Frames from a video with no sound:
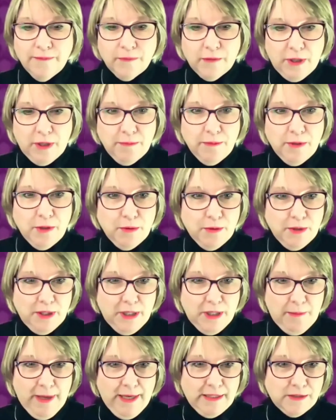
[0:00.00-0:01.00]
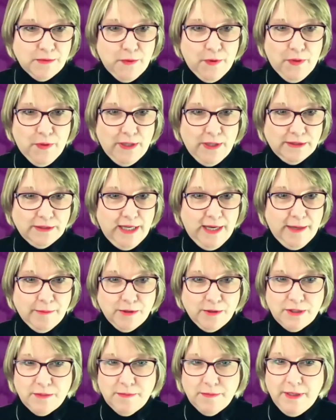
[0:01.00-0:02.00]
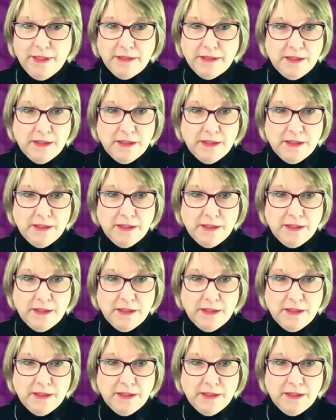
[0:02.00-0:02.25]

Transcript: community base with Alzheimer Speaks.